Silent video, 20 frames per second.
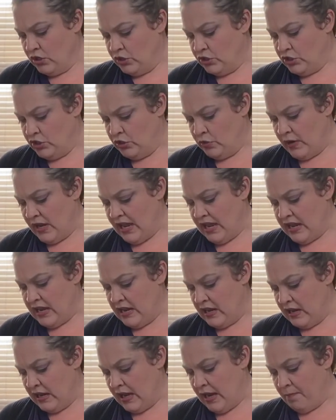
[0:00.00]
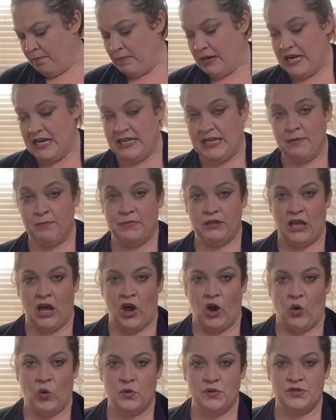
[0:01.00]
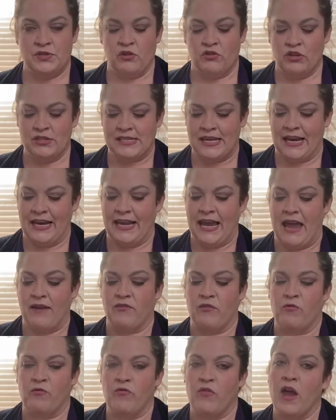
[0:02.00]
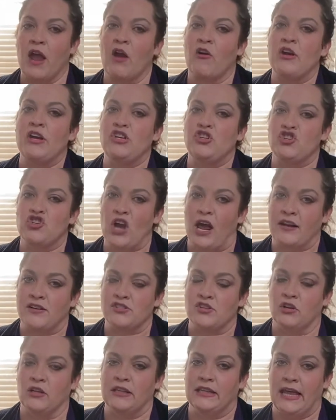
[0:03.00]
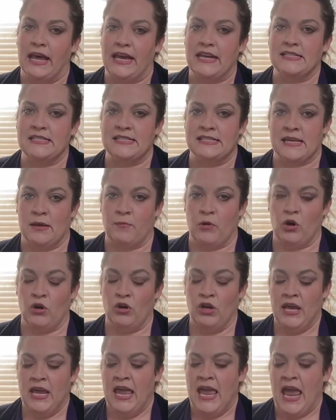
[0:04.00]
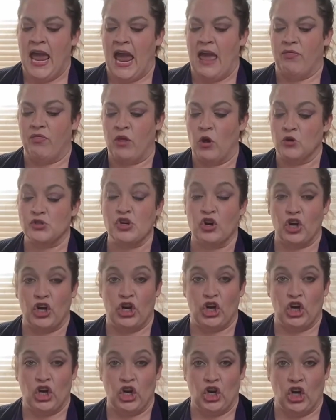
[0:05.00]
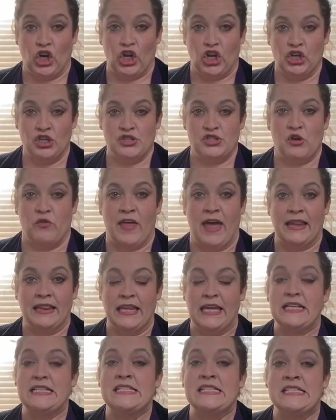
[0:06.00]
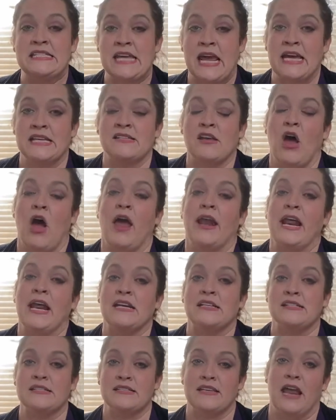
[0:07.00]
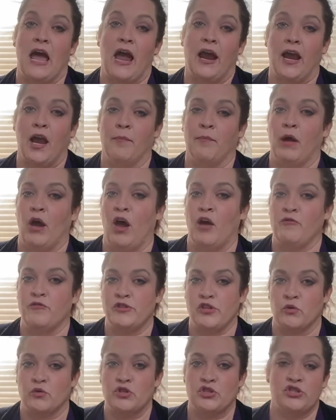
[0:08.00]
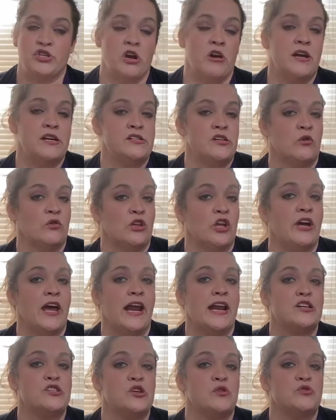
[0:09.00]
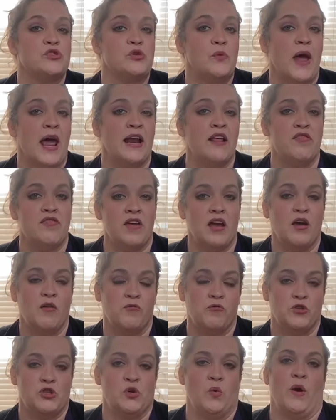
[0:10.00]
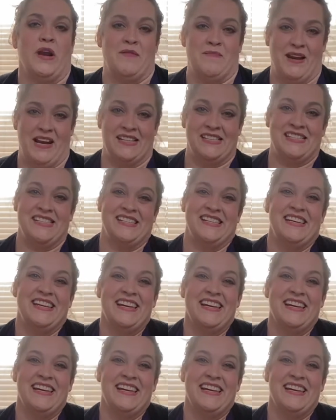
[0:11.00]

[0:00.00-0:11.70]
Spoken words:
to a medium low, so that it's gonna have a very gentle light simmer, and those are gonna cook. So that lid stays on and does not come off. Don't stir it, don't look at it, don't do anything for 20 minutes.